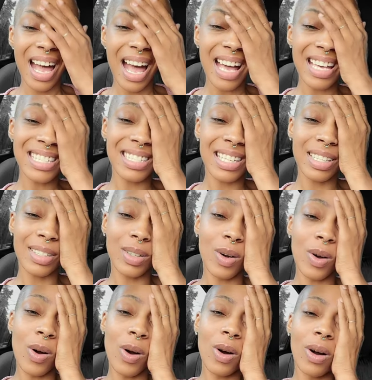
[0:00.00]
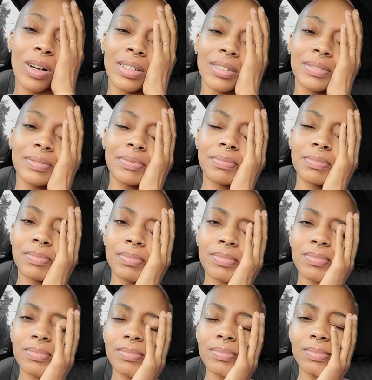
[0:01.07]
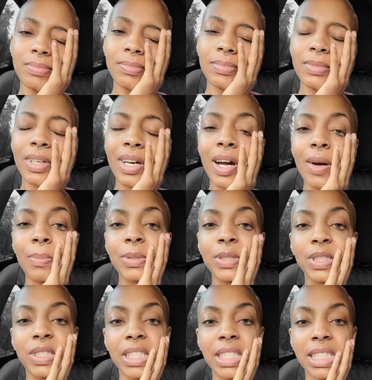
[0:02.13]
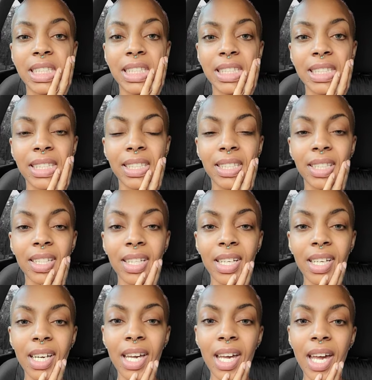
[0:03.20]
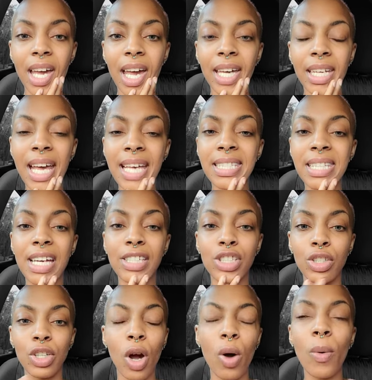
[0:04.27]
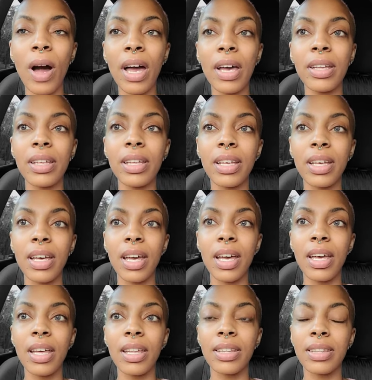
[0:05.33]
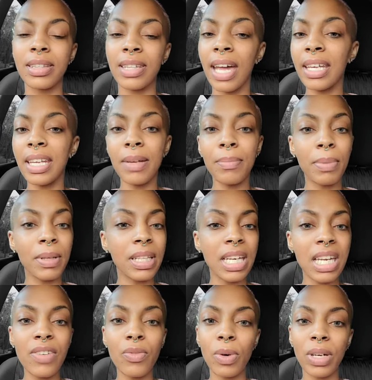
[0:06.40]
I said, Lord, help us, Jesus. And I said, you know what? They didn't believe